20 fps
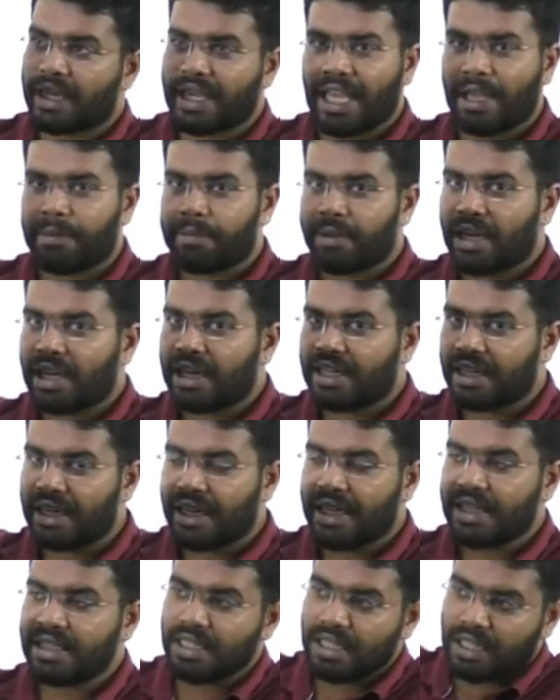a camera and a
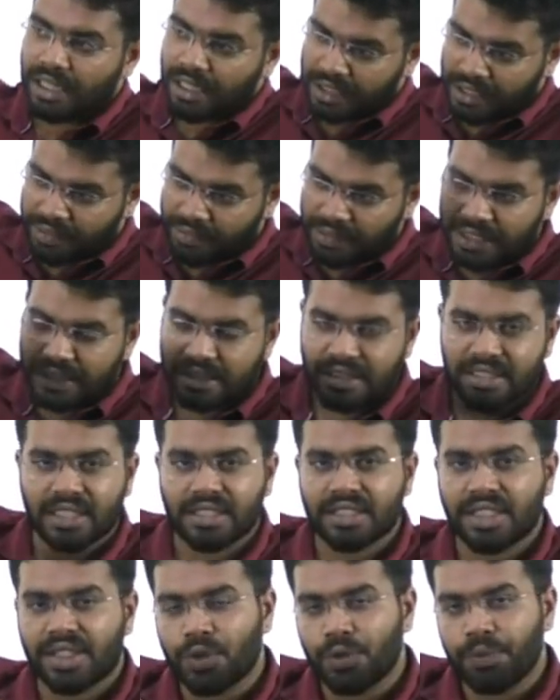light. They will insert
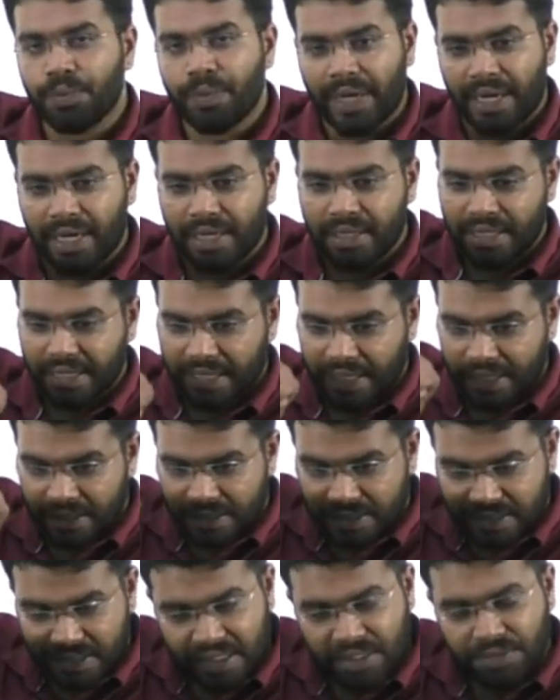the tube and they can
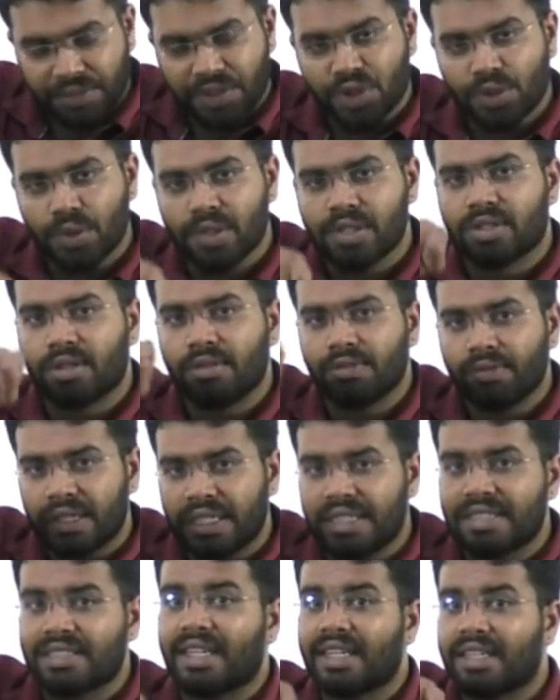see the visuals of
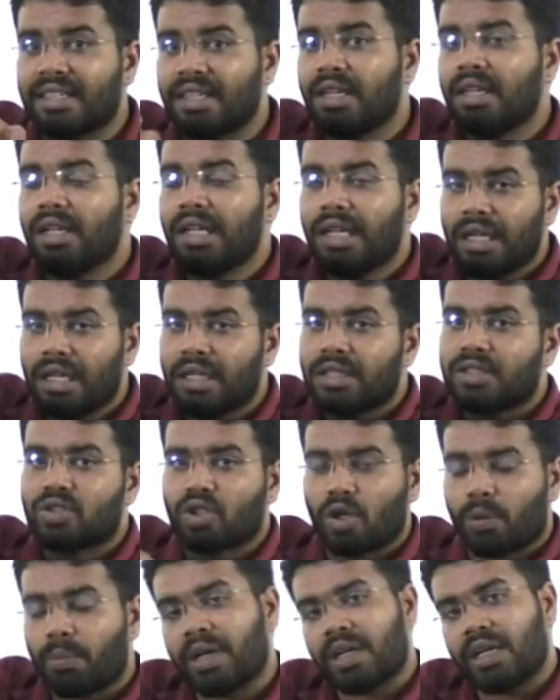inside the
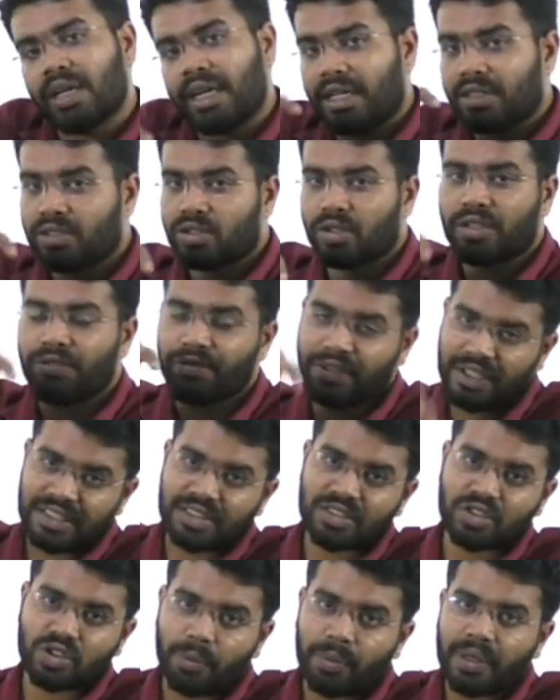stomach. So if it
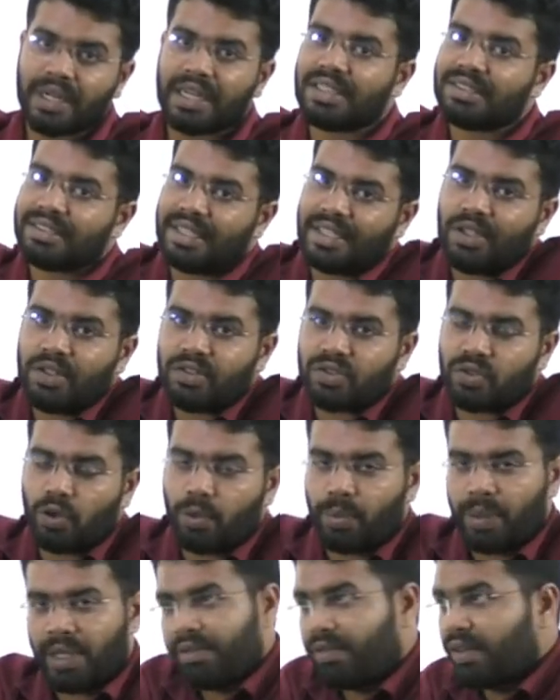is stomach, it is
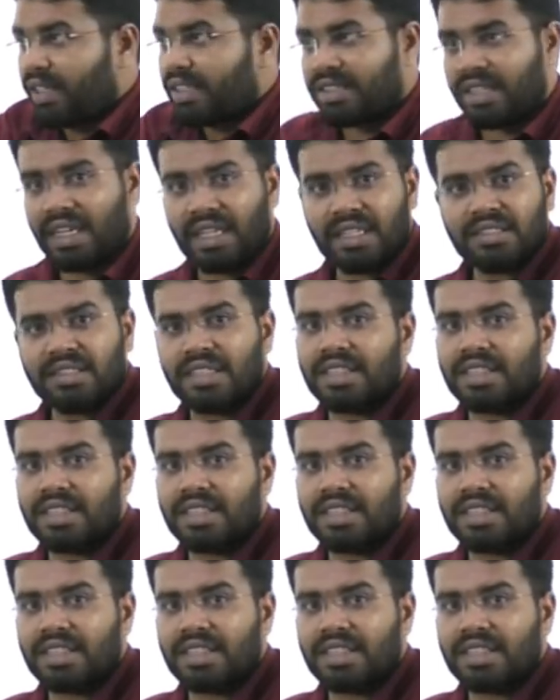endoscopy, if it is lungs,